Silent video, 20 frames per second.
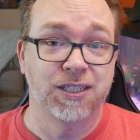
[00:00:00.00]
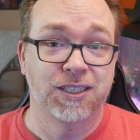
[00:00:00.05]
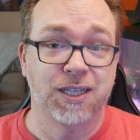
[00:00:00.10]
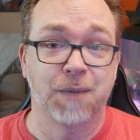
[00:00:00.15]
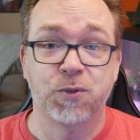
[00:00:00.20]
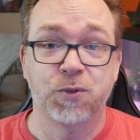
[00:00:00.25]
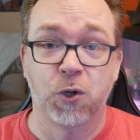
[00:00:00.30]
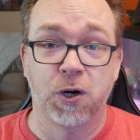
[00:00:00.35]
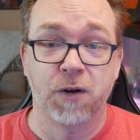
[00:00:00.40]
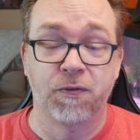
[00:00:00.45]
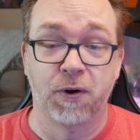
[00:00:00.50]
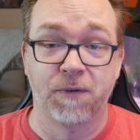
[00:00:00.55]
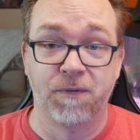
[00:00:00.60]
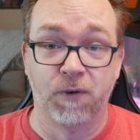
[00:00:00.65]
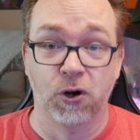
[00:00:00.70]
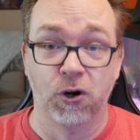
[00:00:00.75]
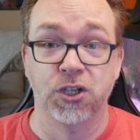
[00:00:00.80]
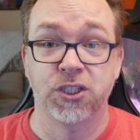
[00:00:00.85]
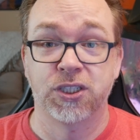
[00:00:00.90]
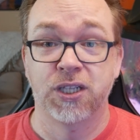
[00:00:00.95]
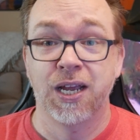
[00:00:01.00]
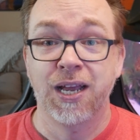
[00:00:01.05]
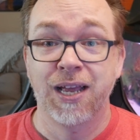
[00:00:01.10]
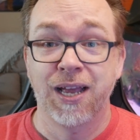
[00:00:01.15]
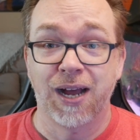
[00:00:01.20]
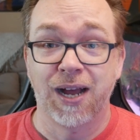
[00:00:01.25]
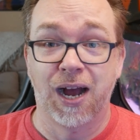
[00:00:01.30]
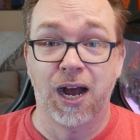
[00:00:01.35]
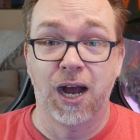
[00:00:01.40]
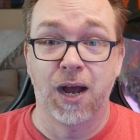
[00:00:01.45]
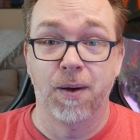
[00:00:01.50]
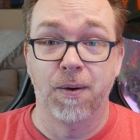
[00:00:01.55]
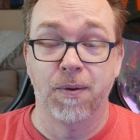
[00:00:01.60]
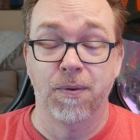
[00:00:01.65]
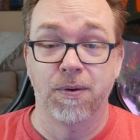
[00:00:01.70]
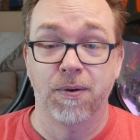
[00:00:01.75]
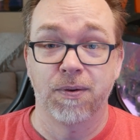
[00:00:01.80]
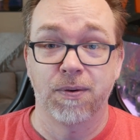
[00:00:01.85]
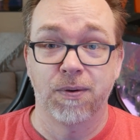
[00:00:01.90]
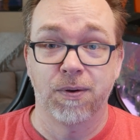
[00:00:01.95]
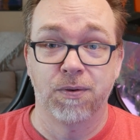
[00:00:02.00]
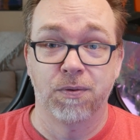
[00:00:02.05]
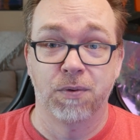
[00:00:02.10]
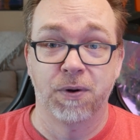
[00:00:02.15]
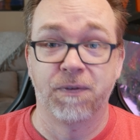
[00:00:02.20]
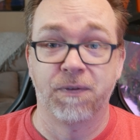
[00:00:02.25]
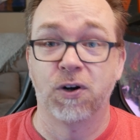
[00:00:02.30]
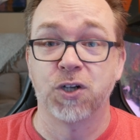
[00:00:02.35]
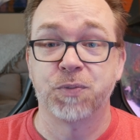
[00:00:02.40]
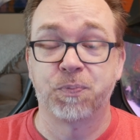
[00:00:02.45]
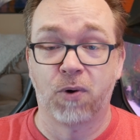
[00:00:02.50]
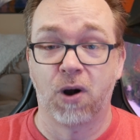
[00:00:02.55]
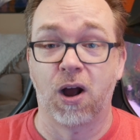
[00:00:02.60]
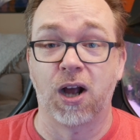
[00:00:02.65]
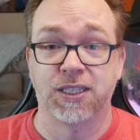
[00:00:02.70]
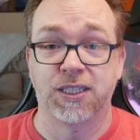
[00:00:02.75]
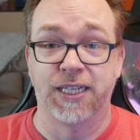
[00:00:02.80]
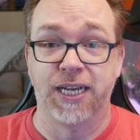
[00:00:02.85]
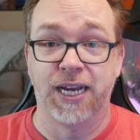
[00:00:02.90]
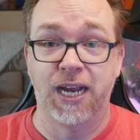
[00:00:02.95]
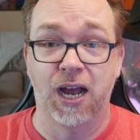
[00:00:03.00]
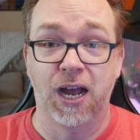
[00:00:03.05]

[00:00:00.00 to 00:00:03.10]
some sort of reverse uh, reverse proxy.